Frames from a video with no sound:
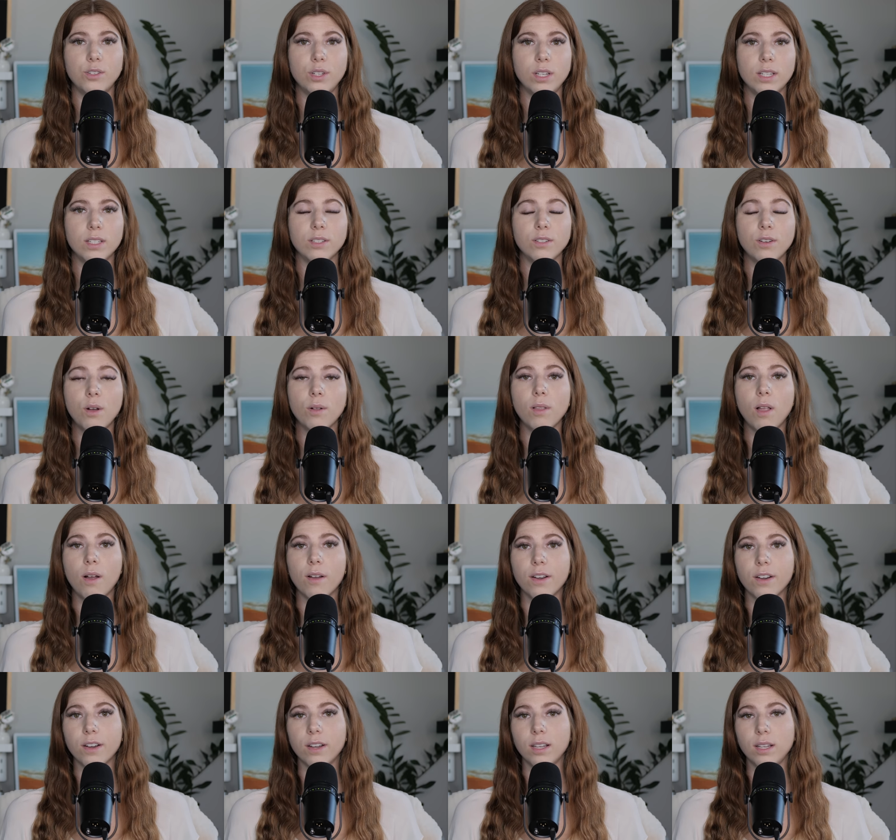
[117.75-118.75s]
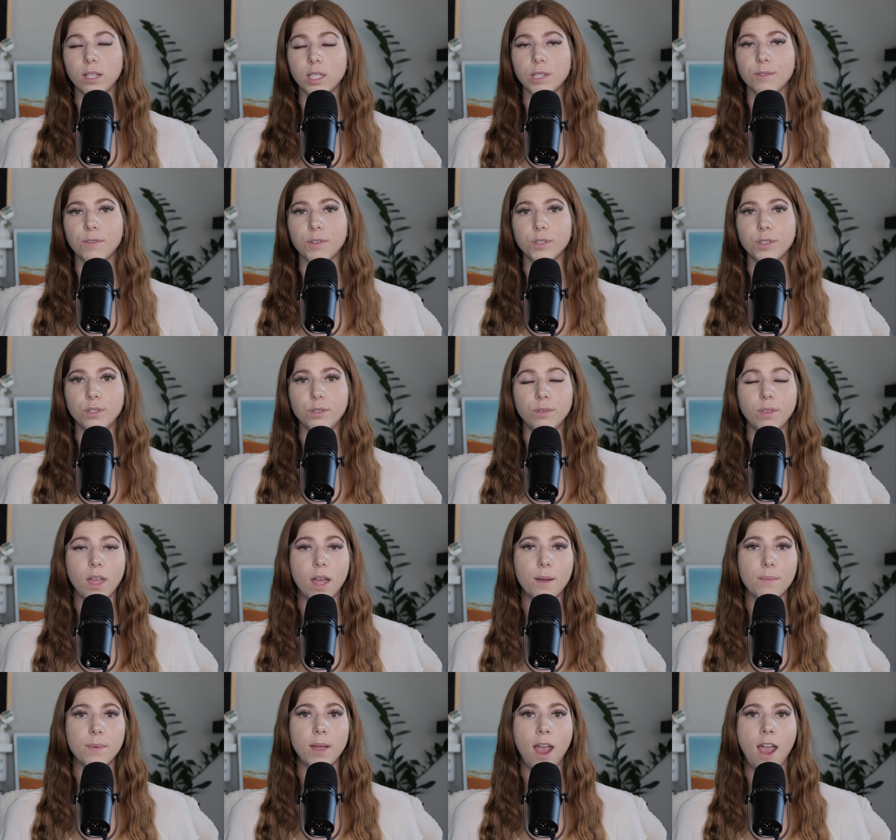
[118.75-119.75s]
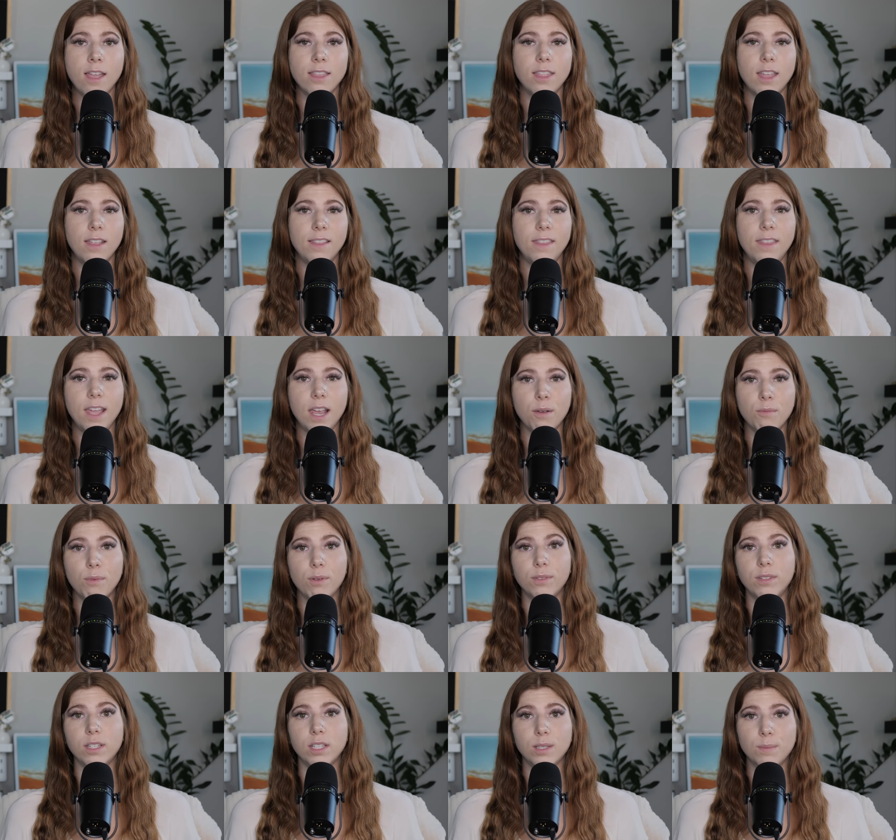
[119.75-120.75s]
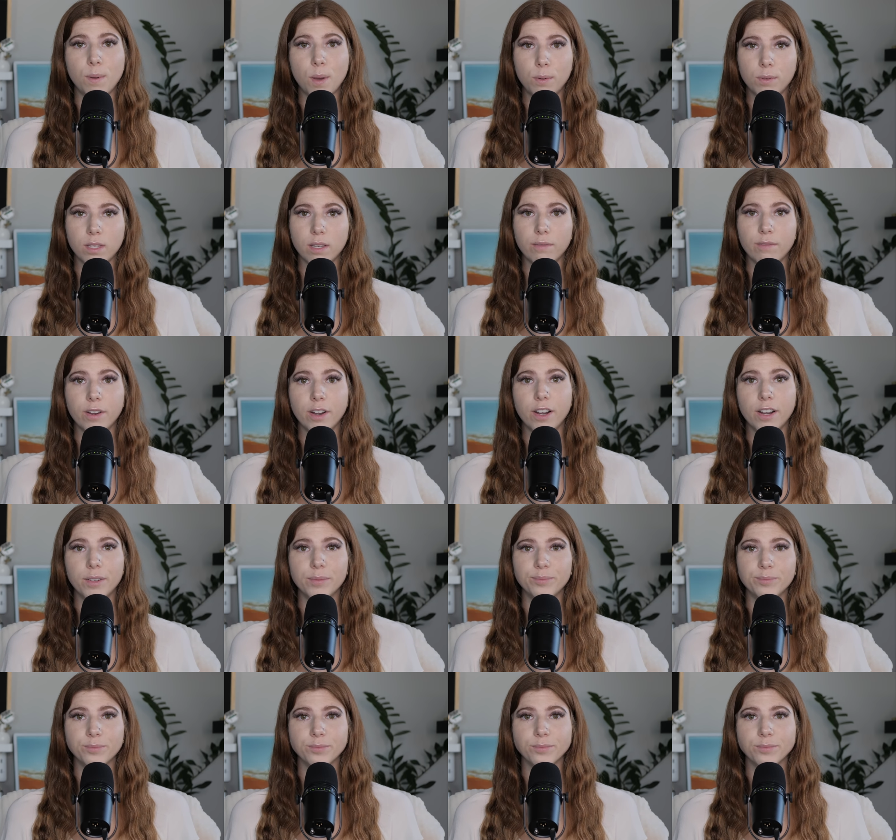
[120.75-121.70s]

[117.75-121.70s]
she is no longer useful to them, and then they will dispose of her.